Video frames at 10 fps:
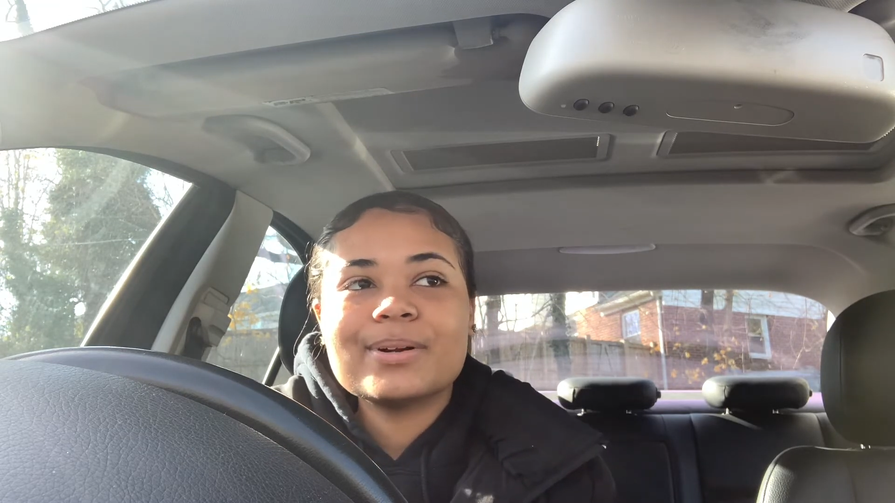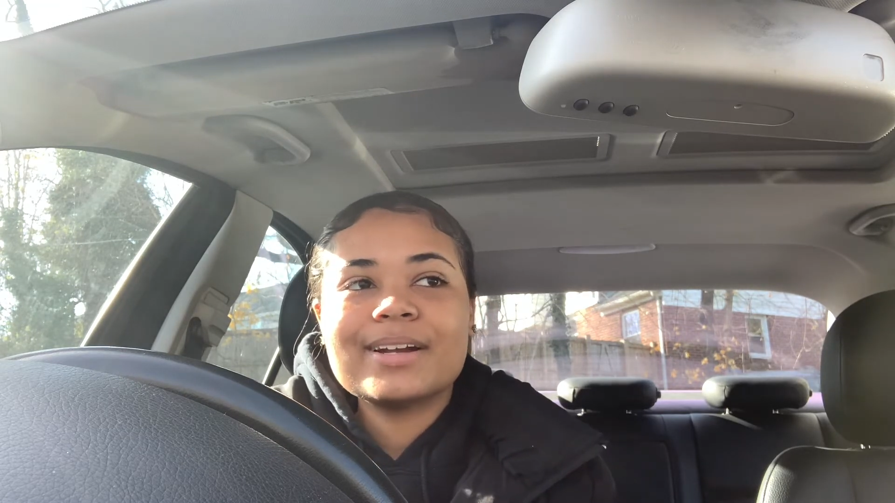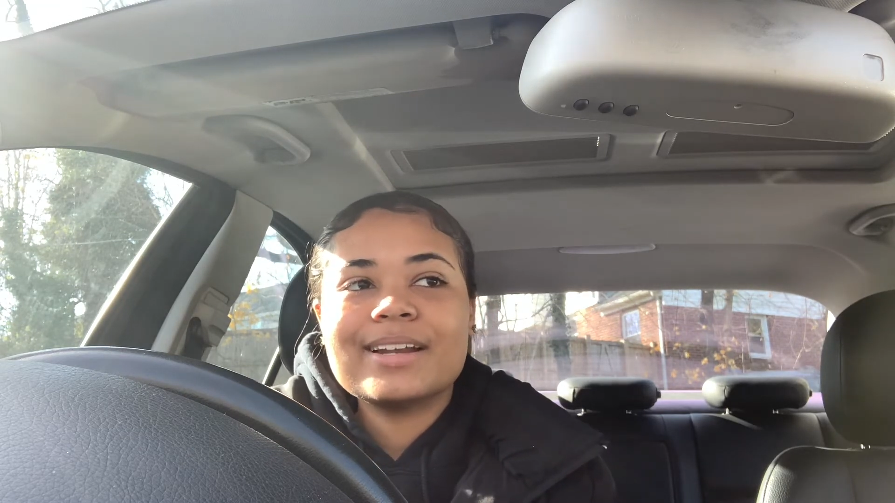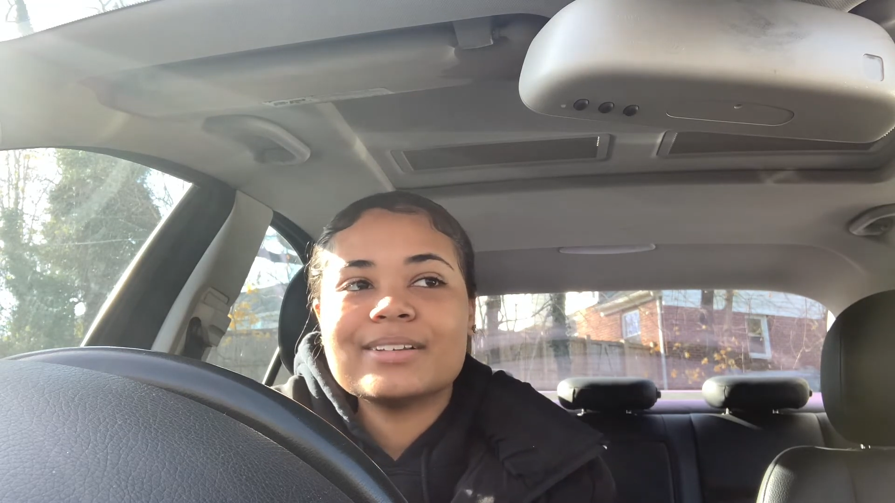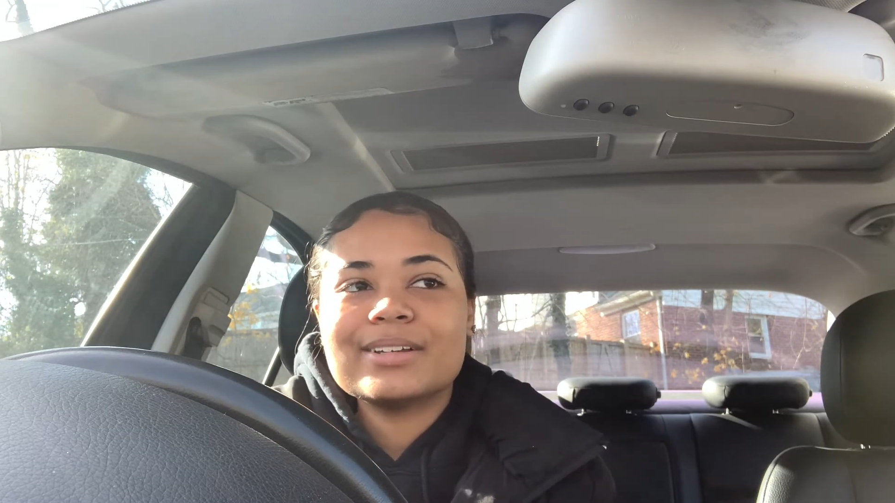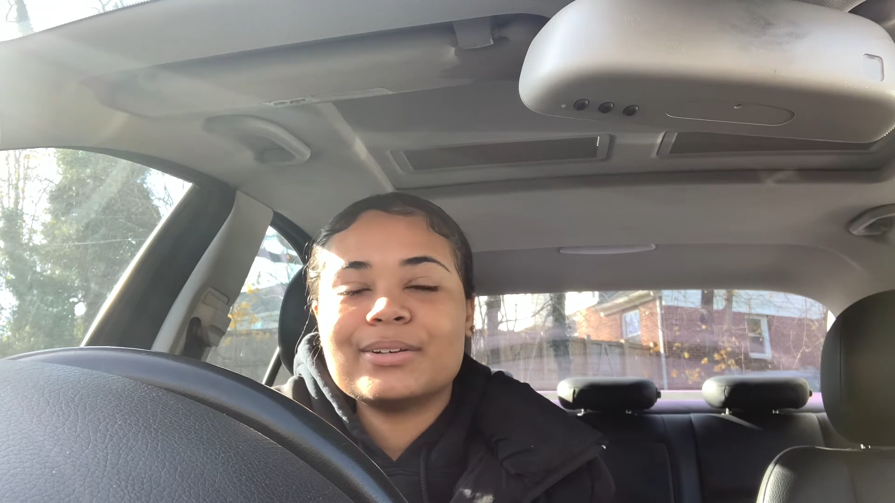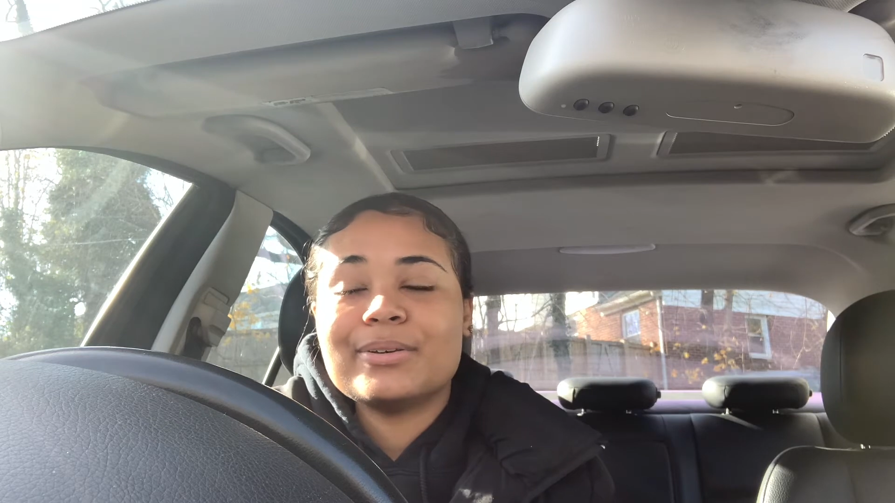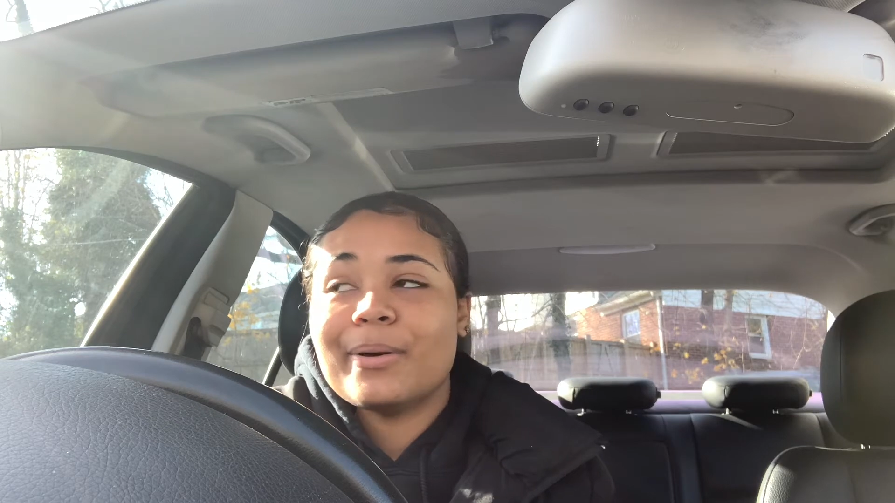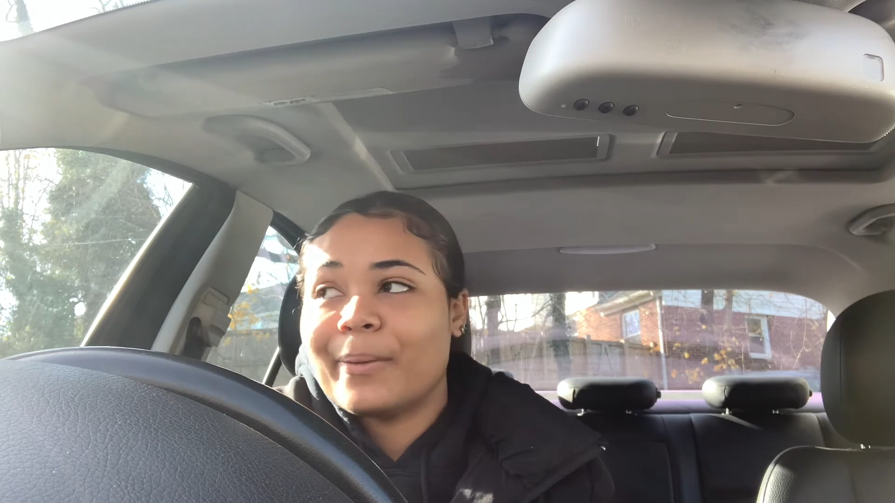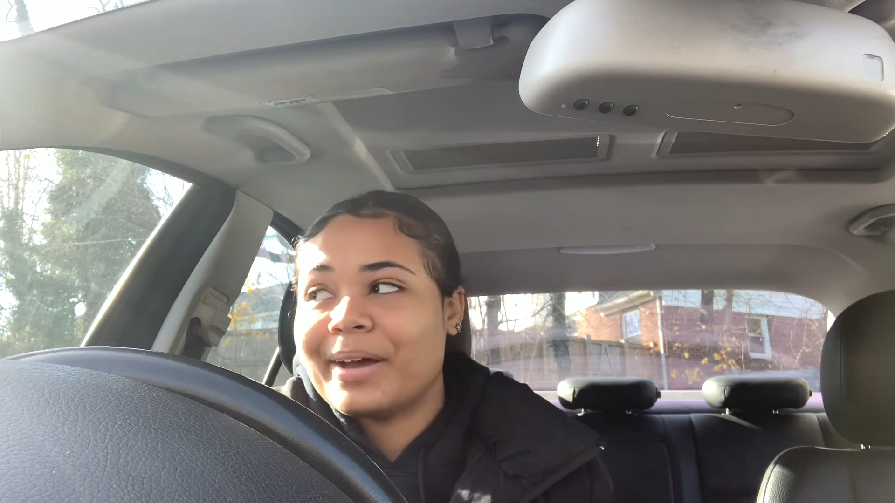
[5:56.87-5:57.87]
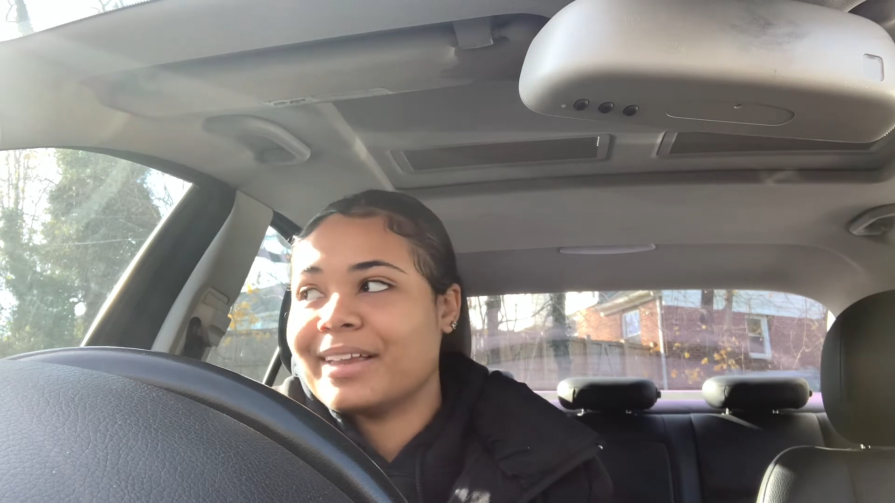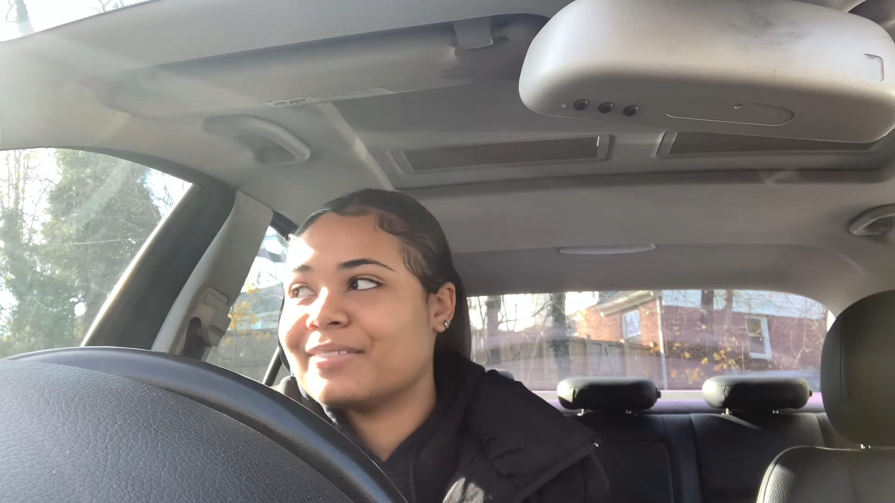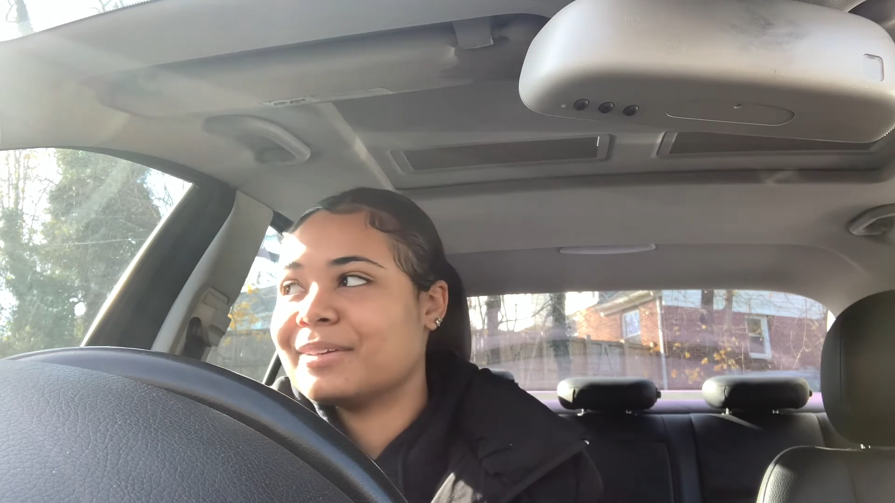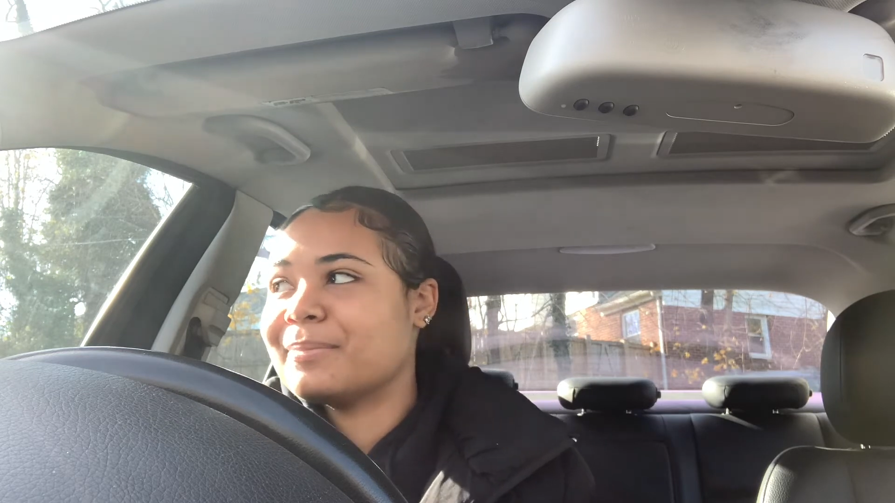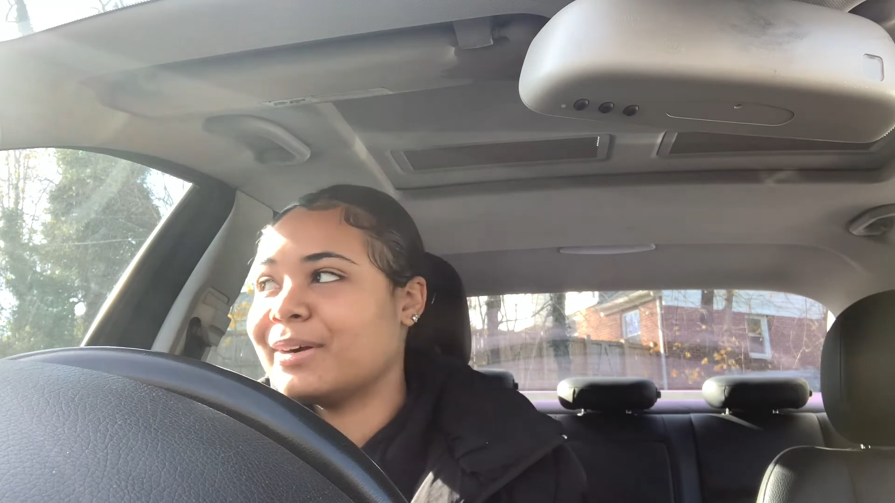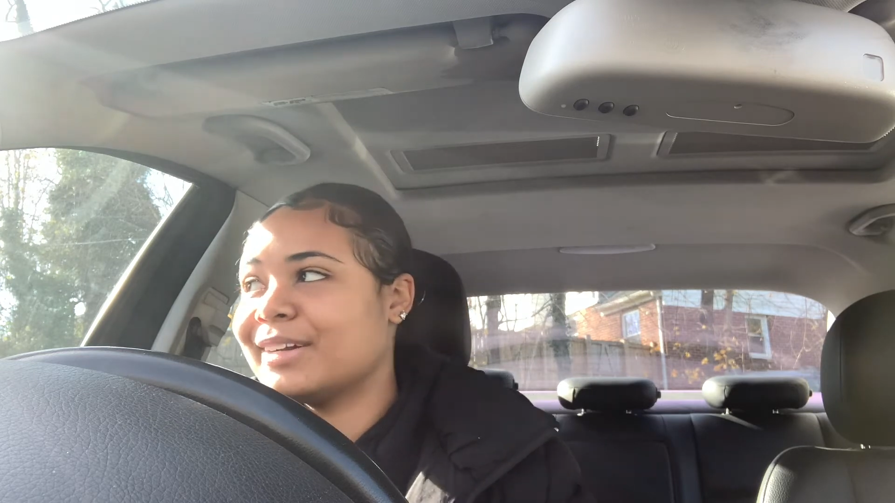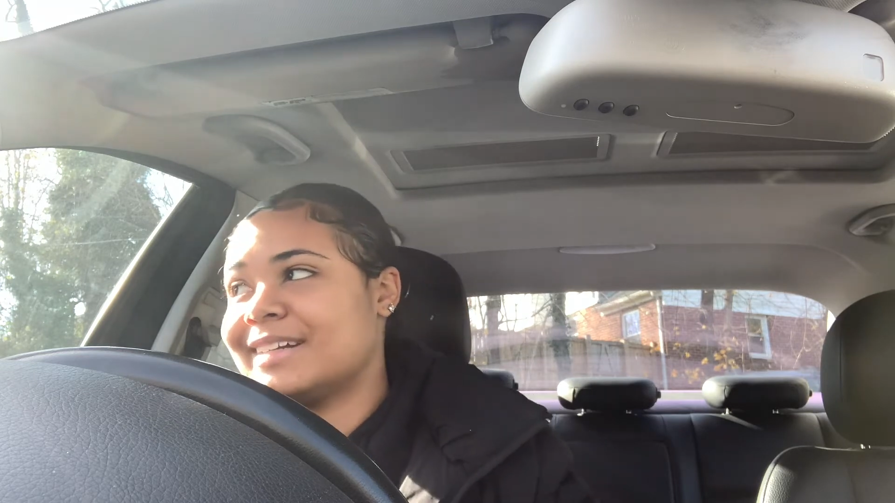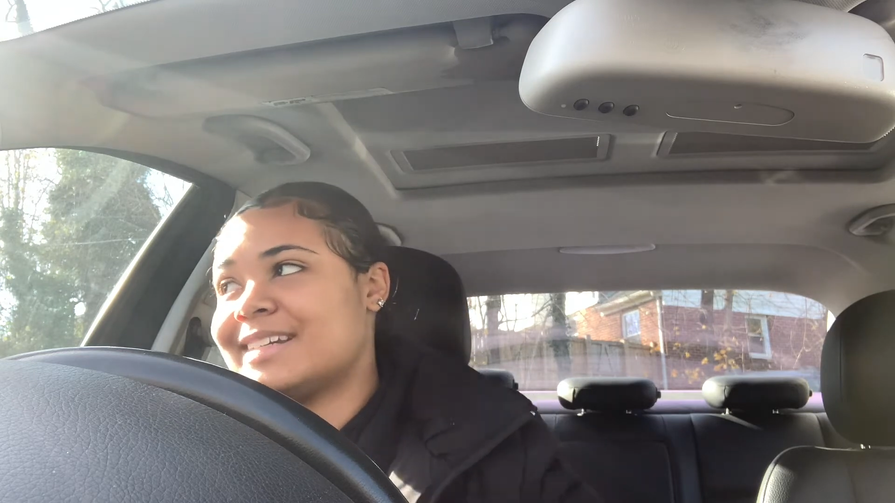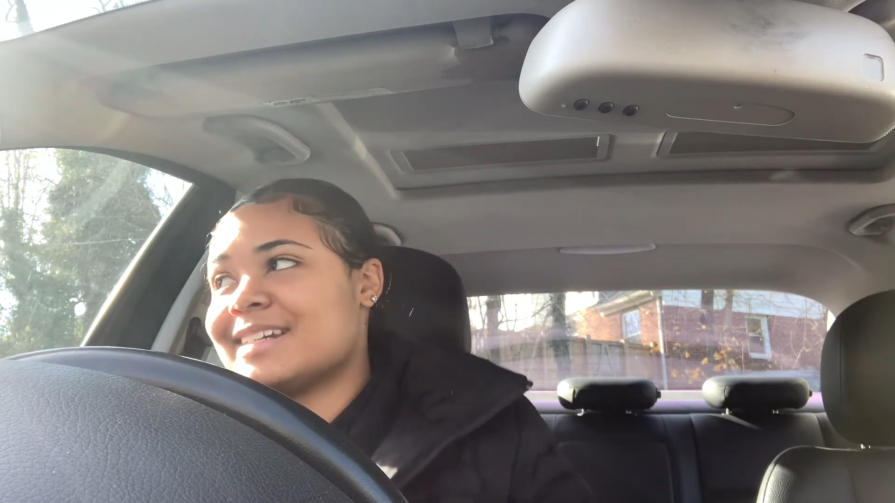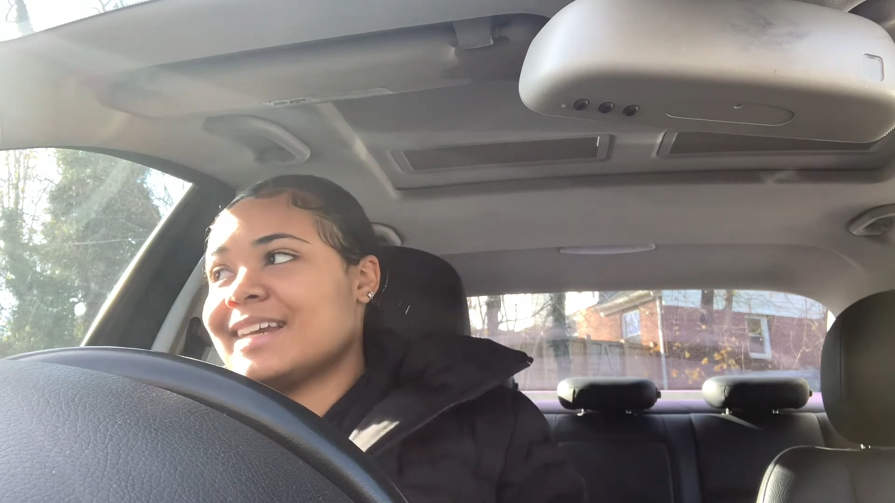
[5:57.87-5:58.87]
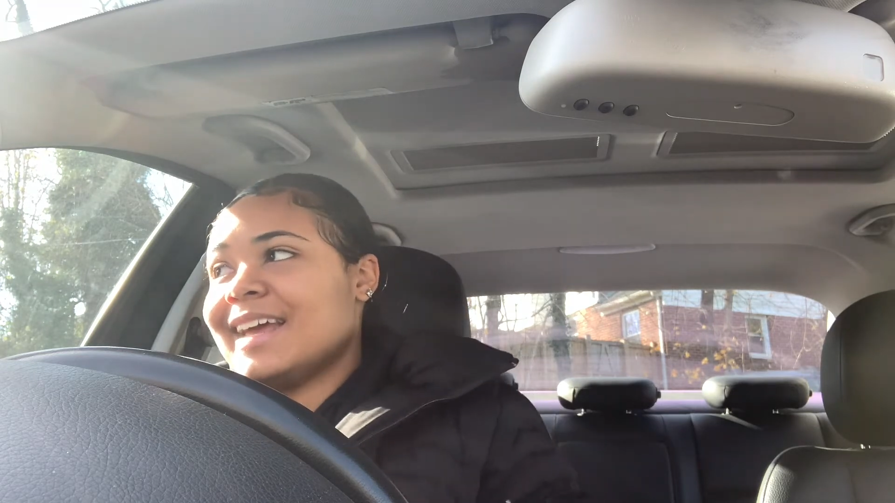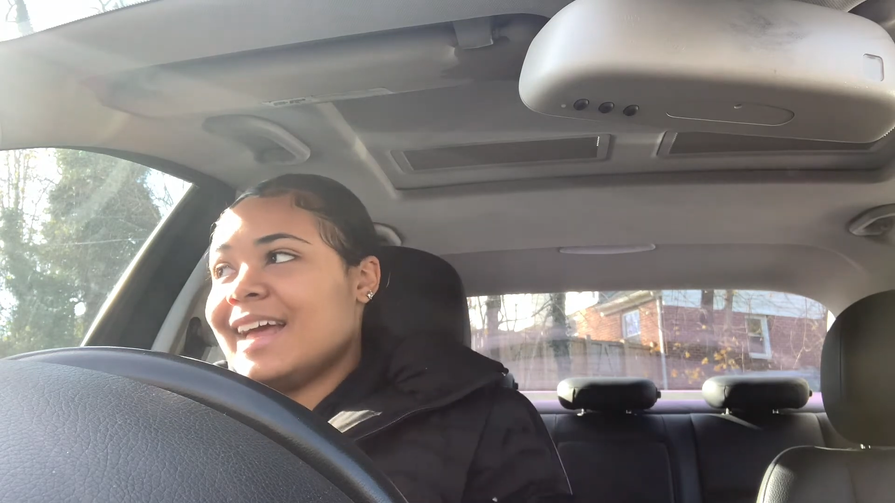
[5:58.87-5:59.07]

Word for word: And I was like, no, I left in March.